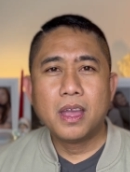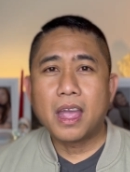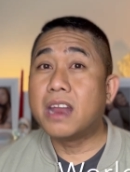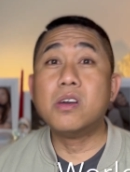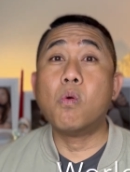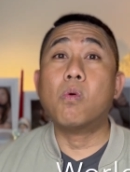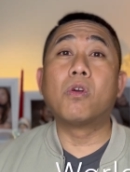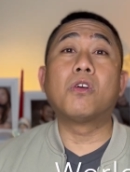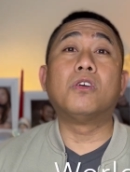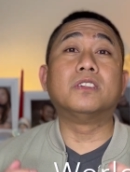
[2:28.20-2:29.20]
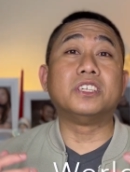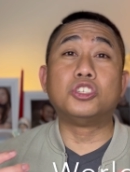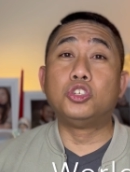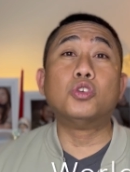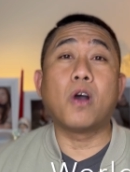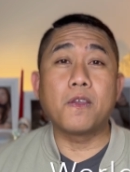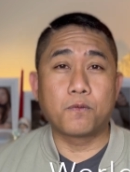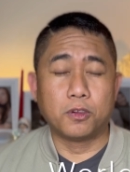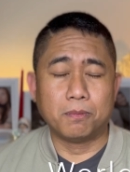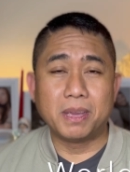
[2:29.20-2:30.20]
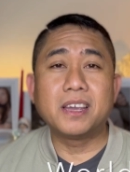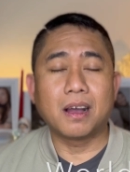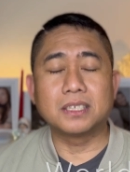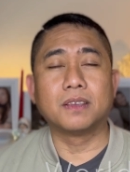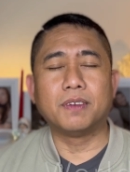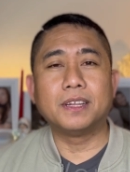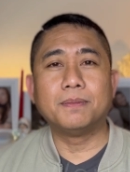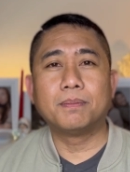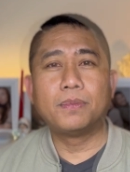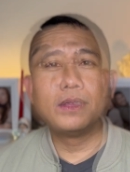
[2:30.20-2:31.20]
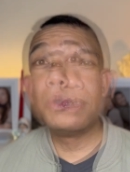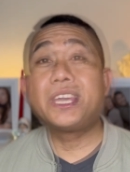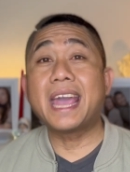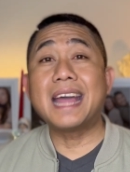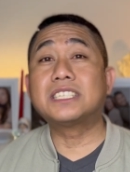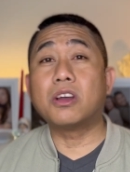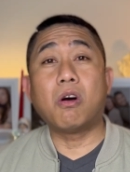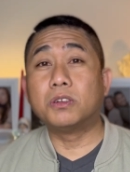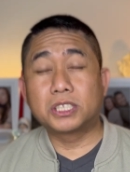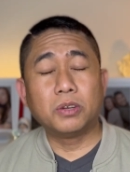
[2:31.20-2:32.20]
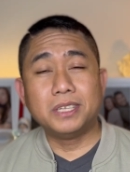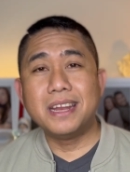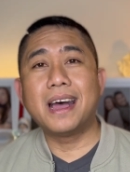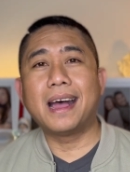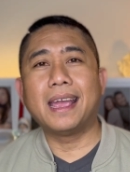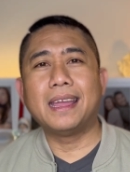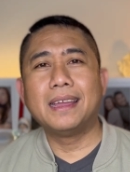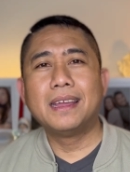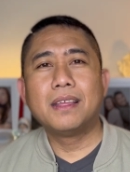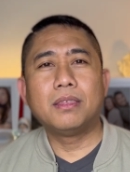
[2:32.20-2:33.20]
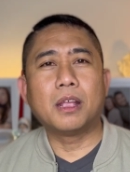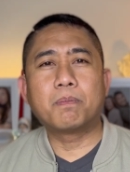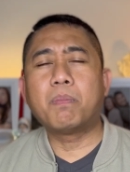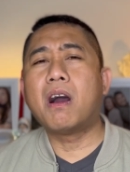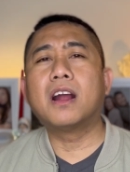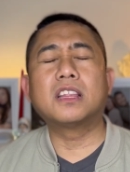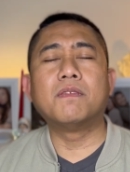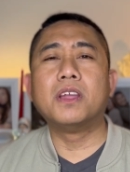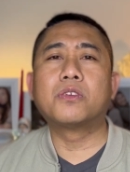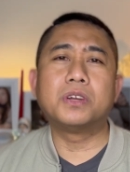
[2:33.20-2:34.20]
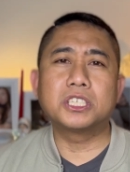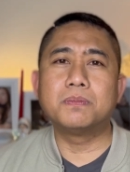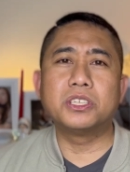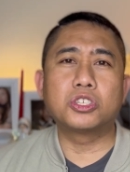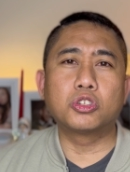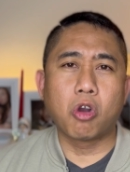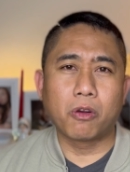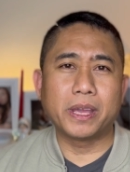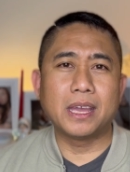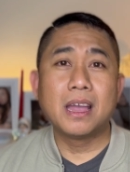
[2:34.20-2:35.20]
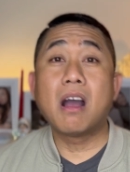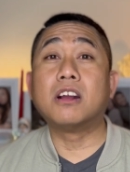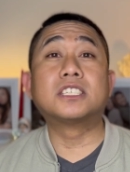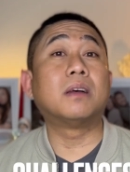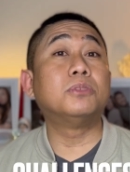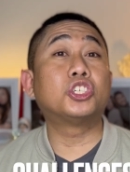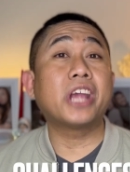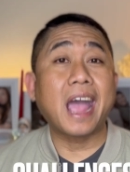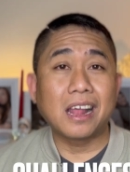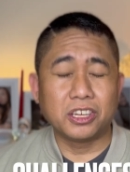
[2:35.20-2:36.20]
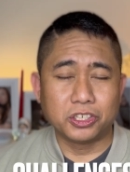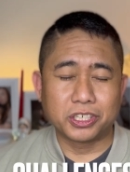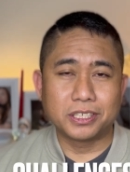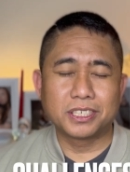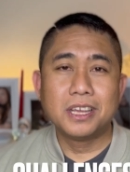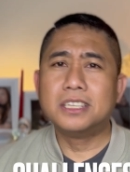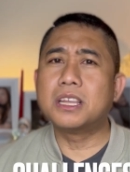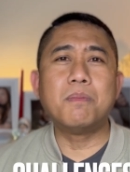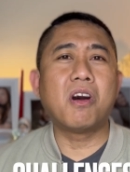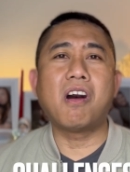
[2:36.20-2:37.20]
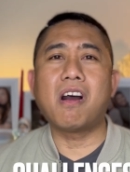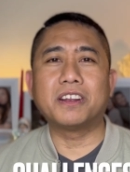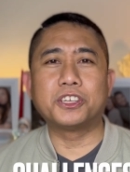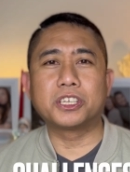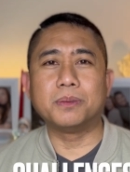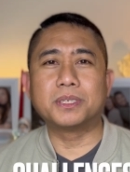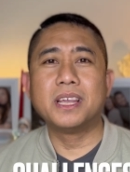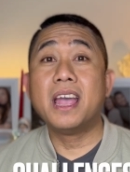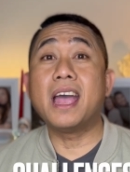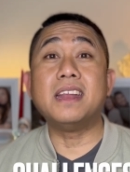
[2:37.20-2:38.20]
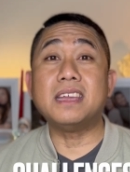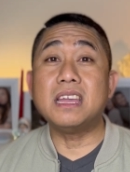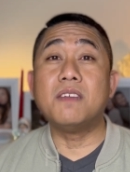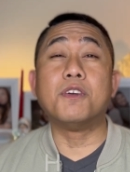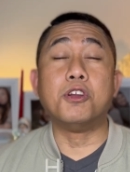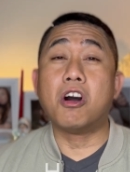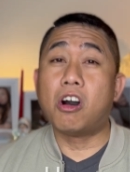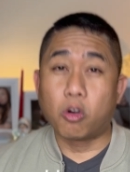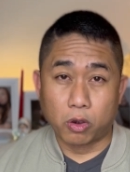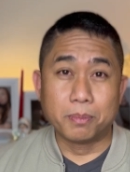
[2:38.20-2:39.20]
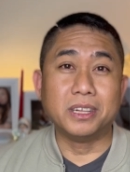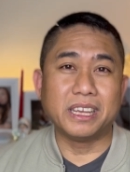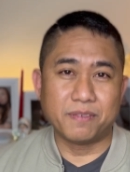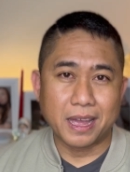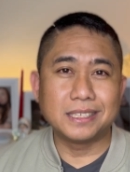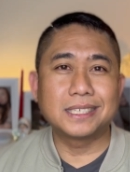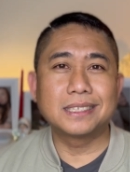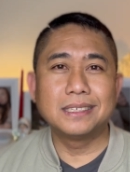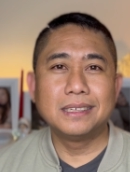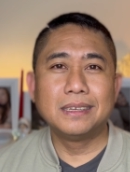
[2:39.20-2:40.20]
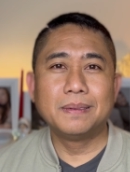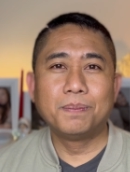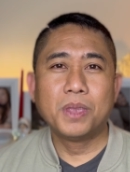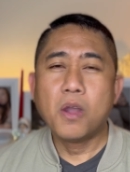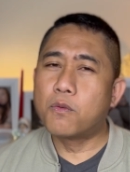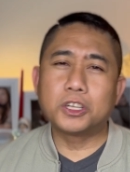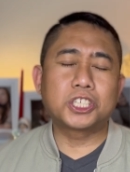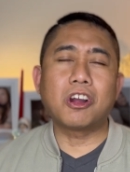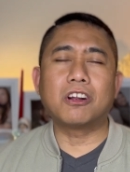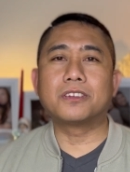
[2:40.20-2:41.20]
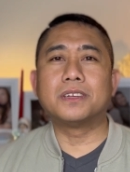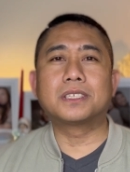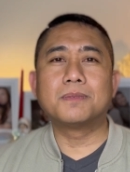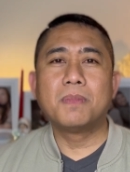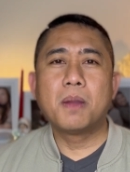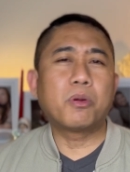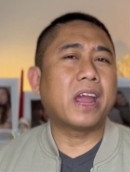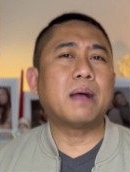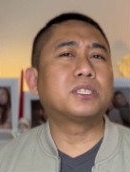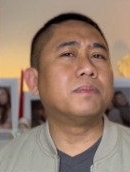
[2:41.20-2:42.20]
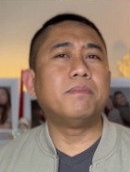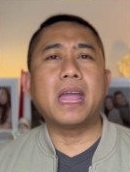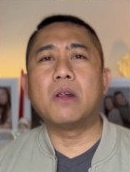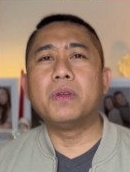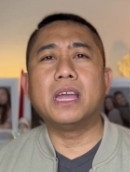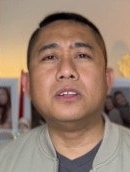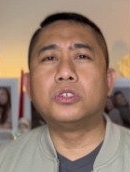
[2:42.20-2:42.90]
and the world is joyful because of it. We can't also deny that part of the Christmas story are some challenges, some hardships, and even horrible events. For starters, perhaps Mary and